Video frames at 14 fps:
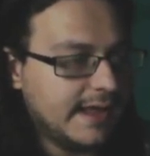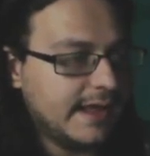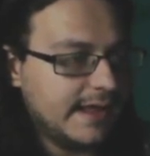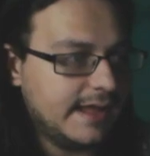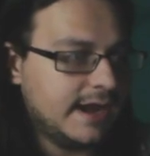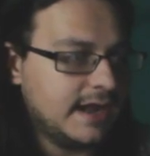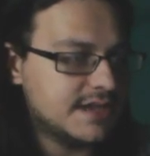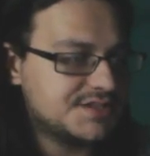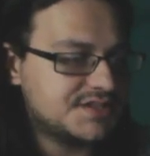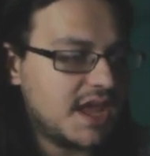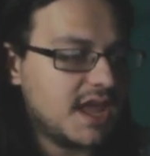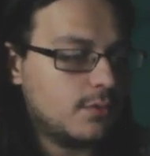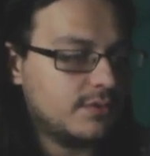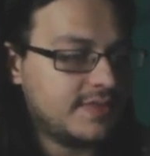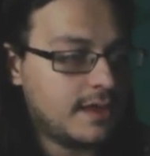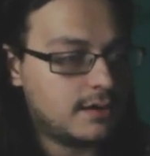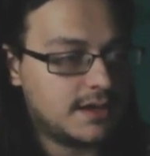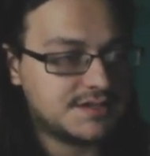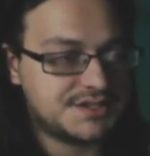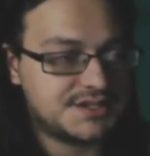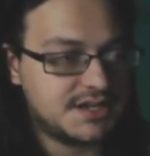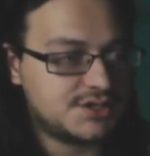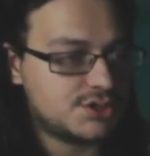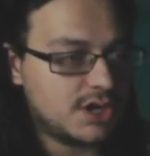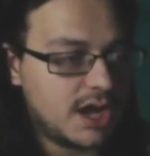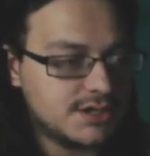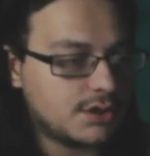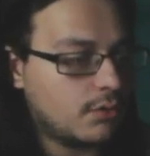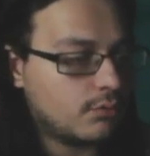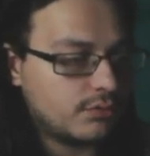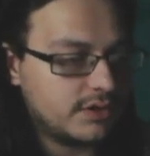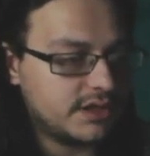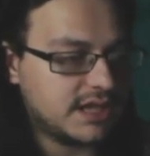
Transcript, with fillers: And I say it without hesitation. I don't really